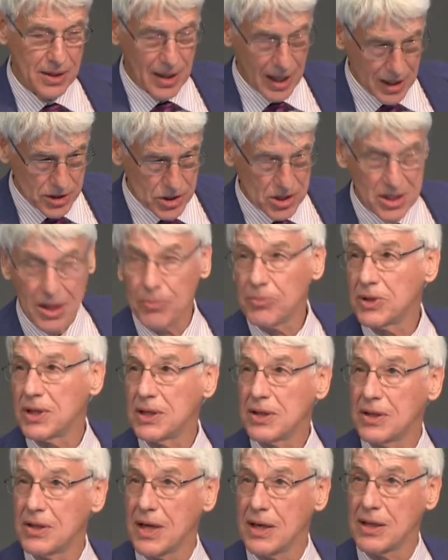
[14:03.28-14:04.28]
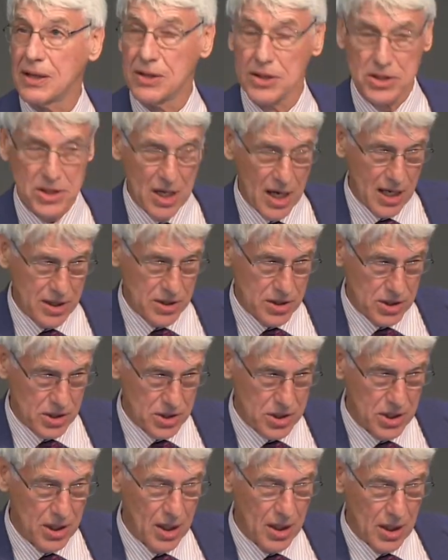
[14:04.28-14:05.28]
That's something that the
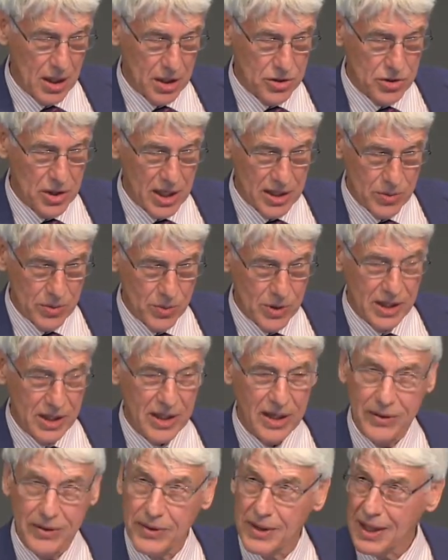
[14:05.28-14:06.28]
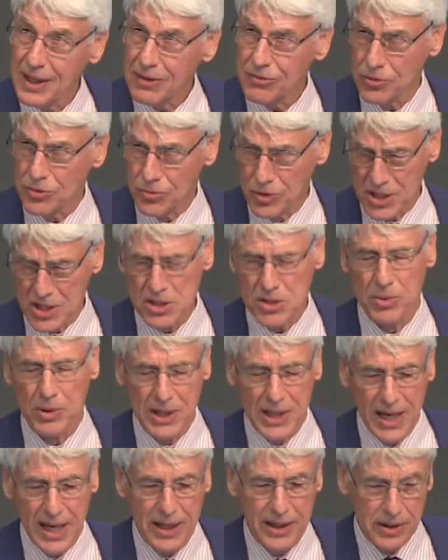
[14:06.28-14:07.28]
scientists are trying to work out, and they have a
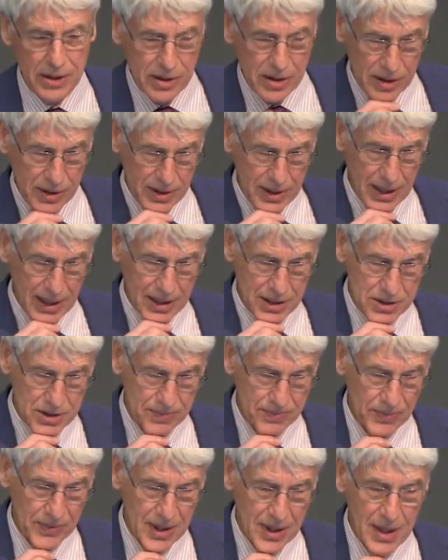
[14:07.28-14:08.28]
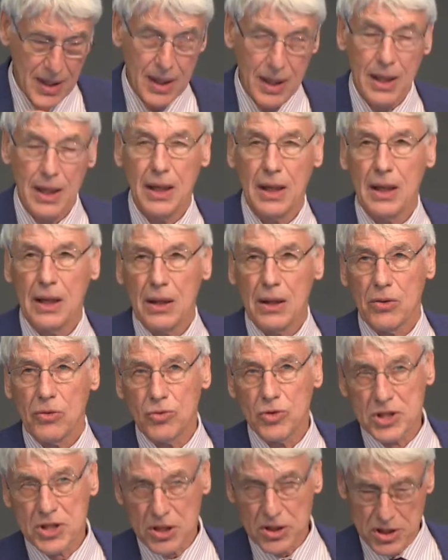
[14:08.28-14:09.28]
reasonable handle on that.
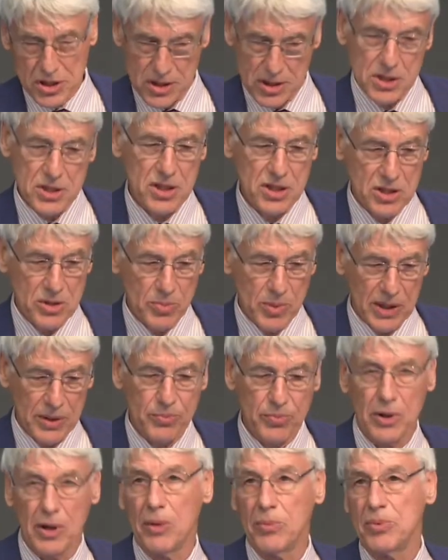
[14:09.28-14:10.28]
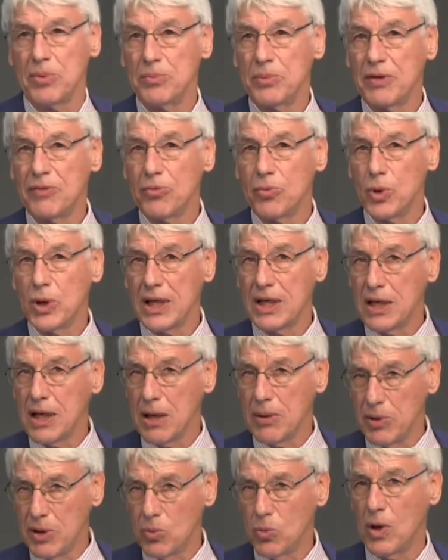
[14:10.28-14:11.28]
Resistance is a big problem. If we
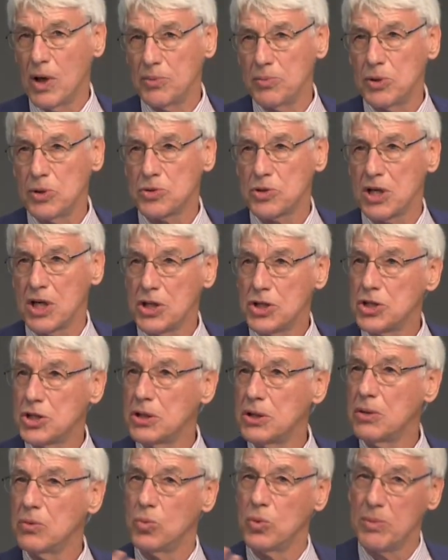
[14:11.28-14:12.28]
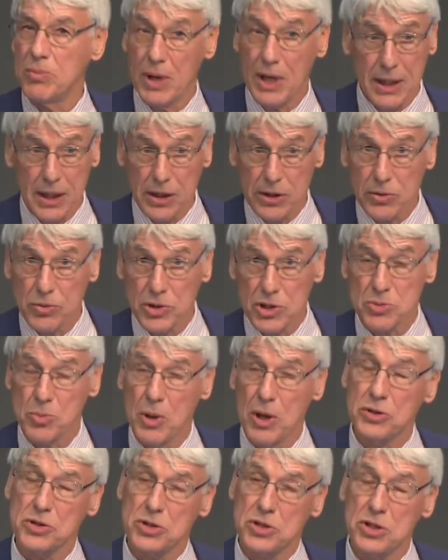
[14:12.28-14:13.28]
inhibit one mutation, we may get a
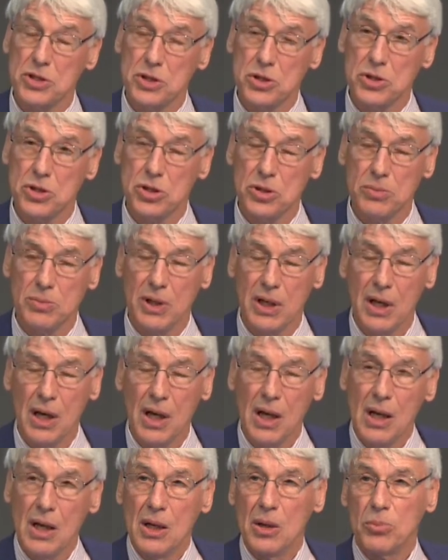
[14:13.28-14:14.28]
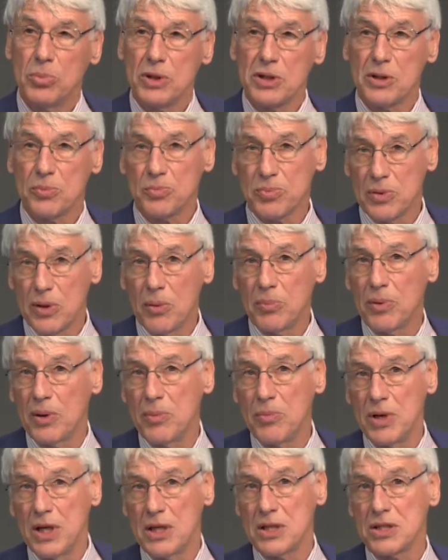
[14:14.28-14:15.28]
response in the tumor, but the
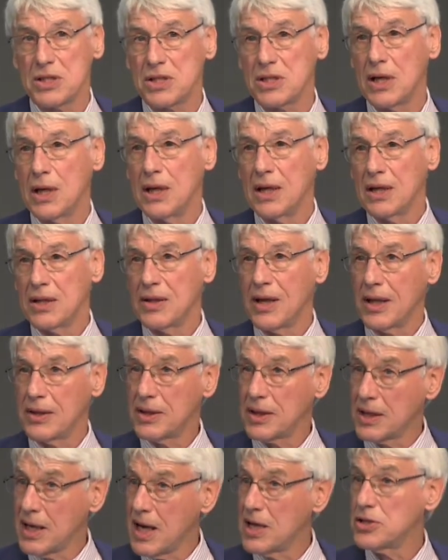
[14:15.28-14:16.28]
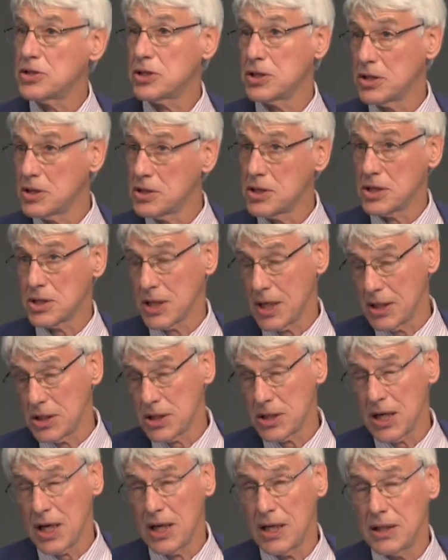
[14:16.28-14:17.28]
problem is that the cancers, as I
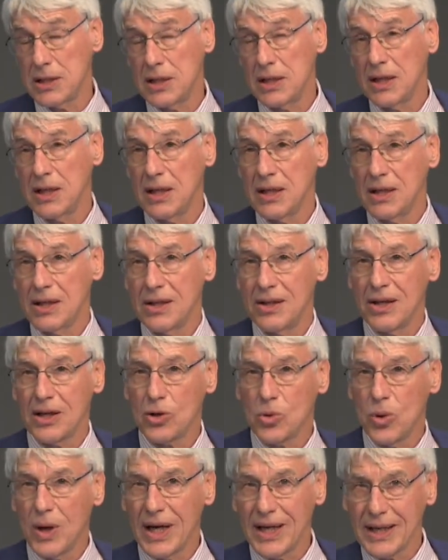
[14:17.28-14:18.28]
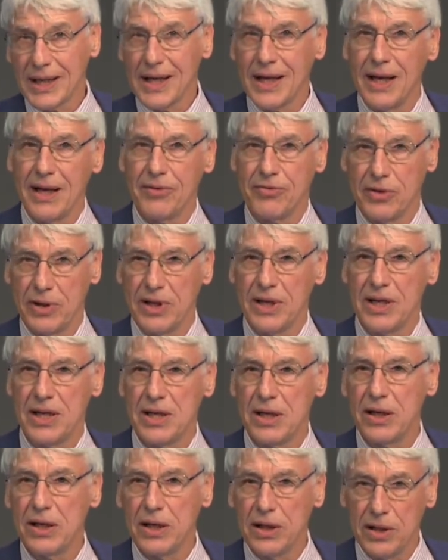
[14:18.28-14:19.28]
said, they're quite clever
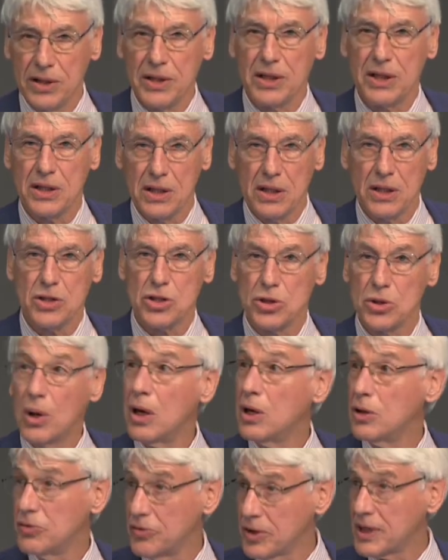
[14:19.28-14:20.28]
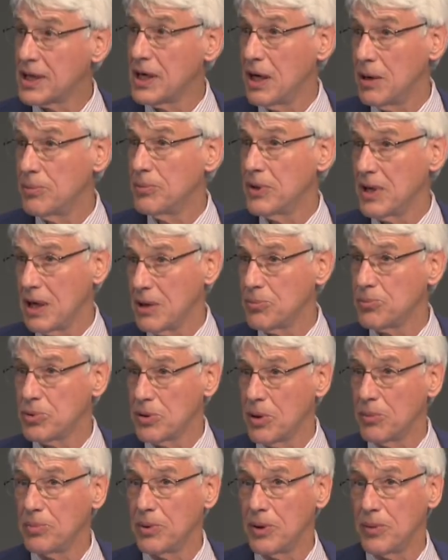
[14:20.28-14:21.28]
in learning to overcome that
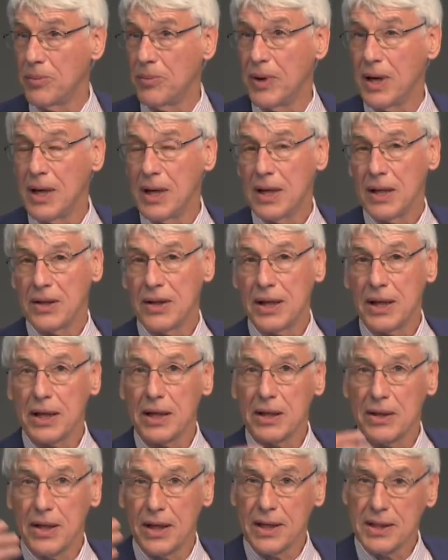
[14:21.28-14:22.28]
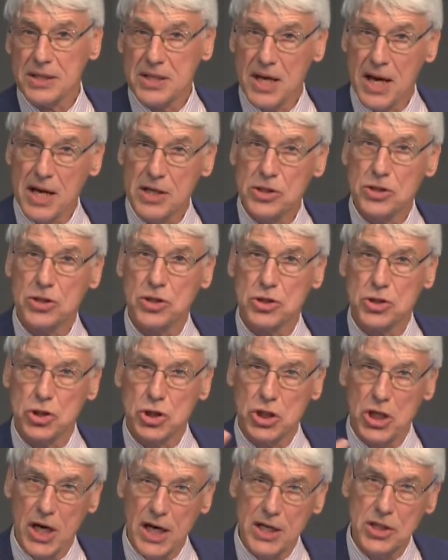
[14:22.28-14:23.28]
problem. They tend to
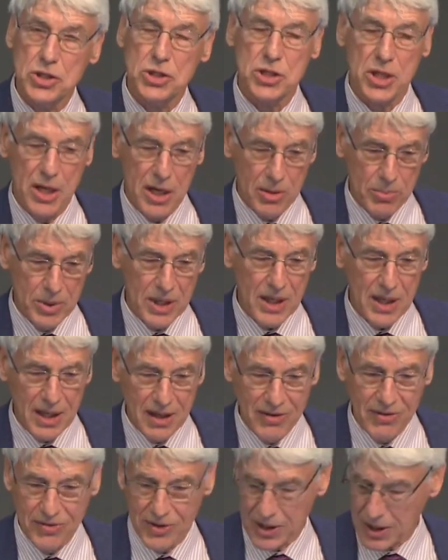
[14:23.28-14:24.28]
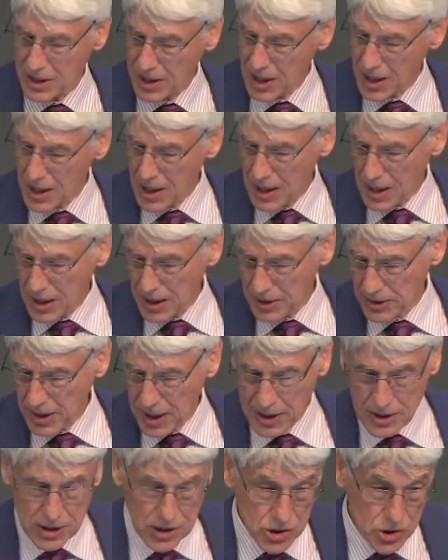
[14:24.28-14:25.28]
change their behavior, and
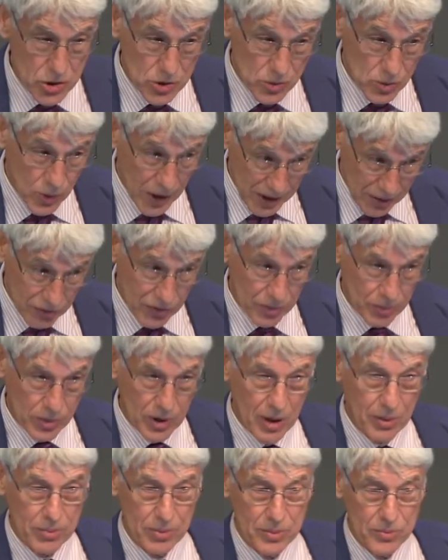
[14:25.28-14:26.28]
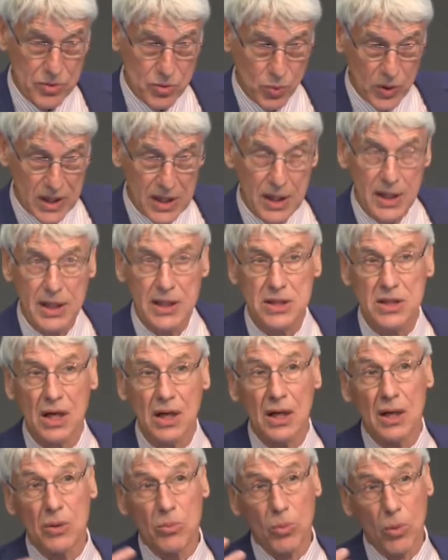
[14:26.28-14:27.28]
that is one of the problems. We need
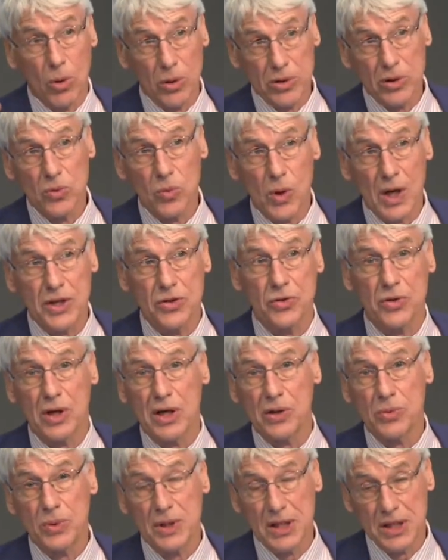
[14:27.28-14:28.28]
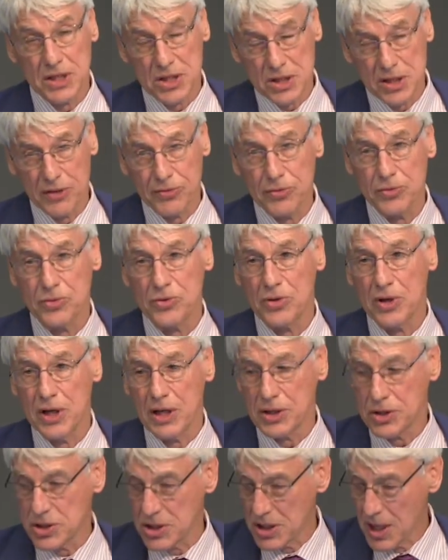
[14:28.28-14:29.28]
more than one drug, we need several
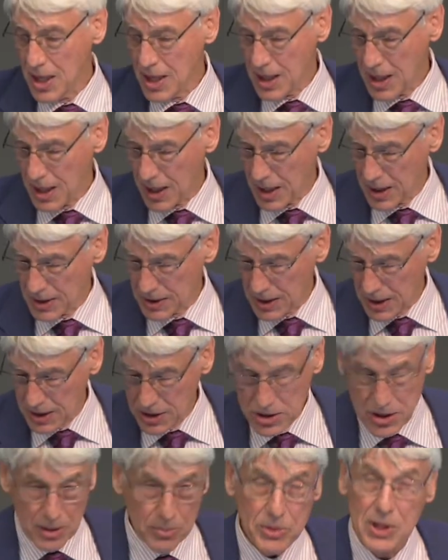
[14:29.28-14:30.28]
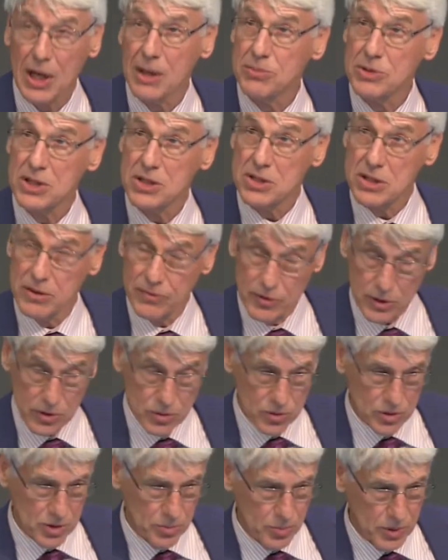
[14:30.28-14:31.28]
drugs, and sometimes it's
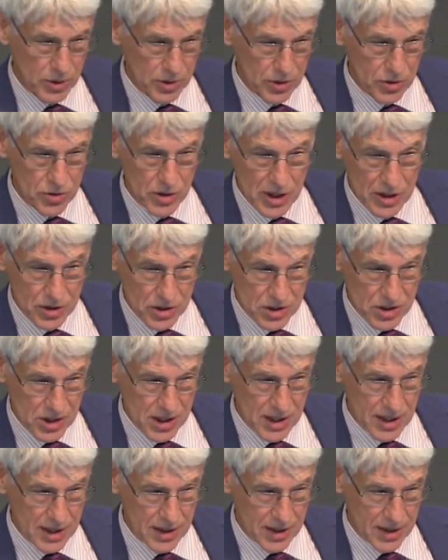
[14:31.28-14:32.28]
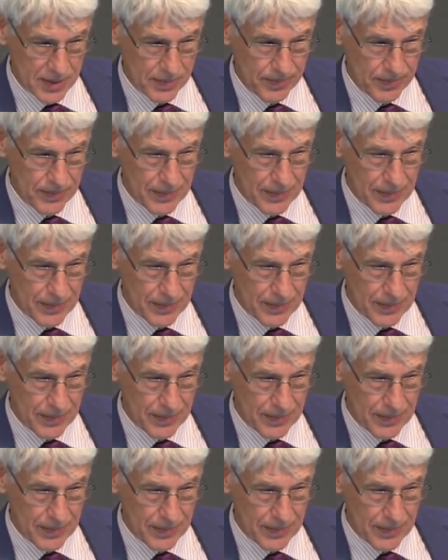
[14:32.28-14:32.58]
difficult to put the drugs together.